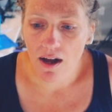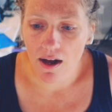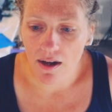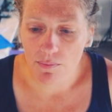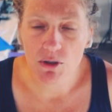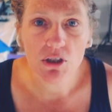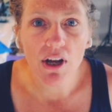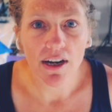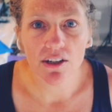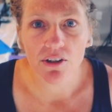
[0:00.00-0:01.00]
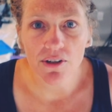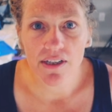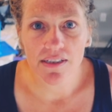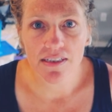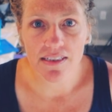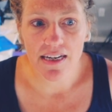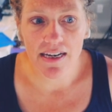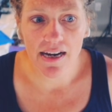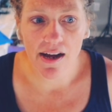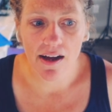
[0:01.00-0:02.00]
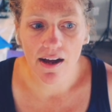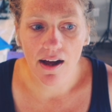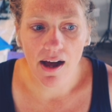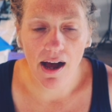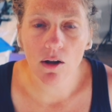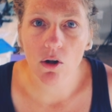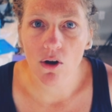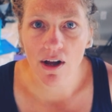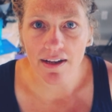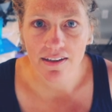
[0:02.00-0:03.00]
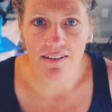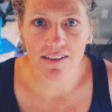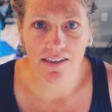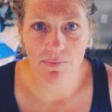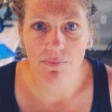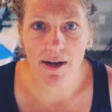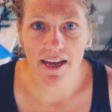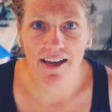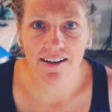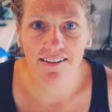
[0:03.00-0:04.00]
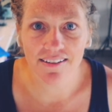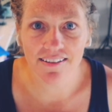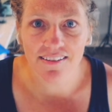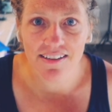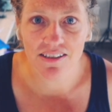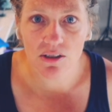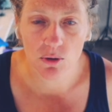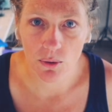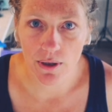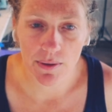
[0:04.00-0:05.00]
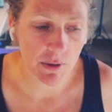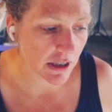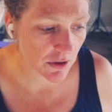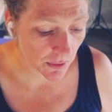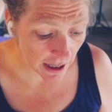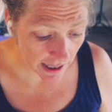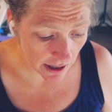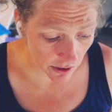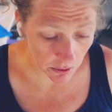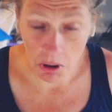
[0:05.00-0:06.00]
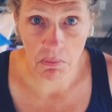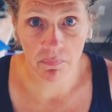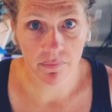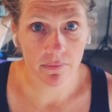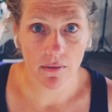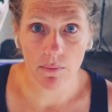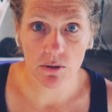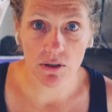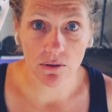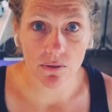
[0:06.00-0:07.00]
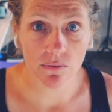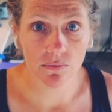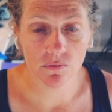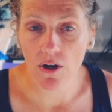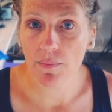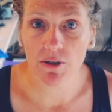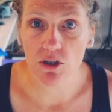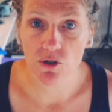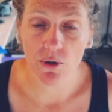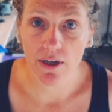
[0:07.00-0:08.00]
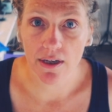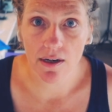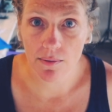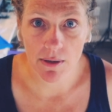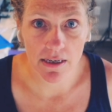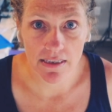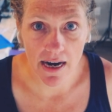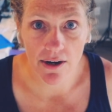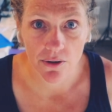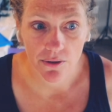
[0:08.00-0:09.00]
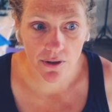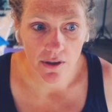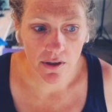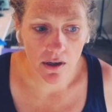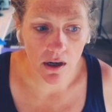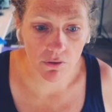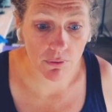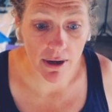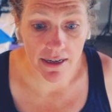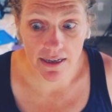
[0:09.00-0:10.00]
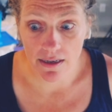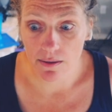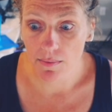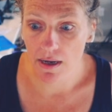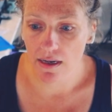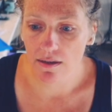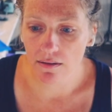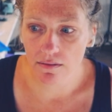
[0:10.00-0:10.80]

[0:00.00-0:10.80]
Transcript: I'm just kind of curious to see how long I can keep my head in this story, because right now I'm still very much enjoying it. I'm not tired of writing, and I'm not